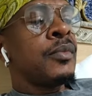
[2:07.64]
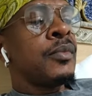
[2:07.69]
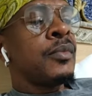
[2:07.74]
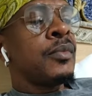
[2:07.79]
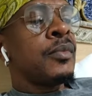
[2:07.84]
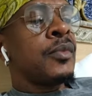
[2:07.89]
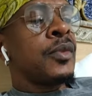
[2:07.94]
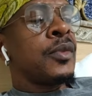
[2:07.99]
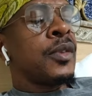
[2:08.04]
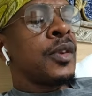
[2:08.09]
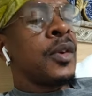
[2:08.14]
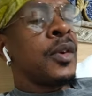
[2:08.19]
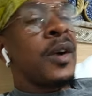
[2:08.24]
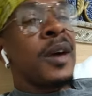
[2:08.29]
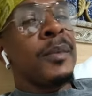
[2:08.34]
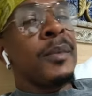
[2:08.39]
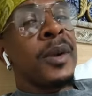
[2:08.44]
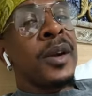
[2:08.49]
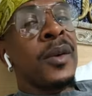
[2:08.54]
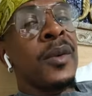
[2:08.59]
You want to
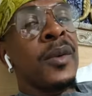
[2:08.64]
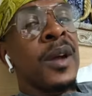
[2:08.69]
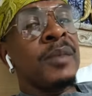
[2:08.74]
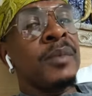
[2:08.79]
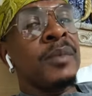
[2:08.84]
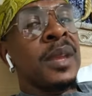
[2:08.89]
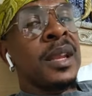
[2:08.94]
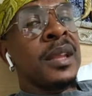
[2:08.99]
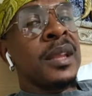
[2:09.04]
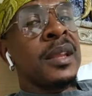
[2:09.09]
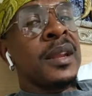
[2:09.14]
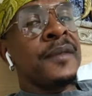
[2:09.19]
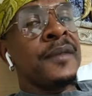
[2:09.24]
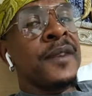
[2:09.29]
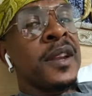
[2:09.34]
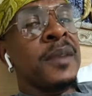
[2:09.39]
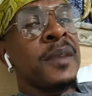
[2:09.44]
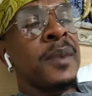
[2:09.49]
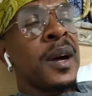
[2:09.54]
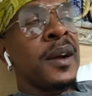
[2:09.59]
borrow one million dollar from the
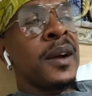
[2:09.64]
bank.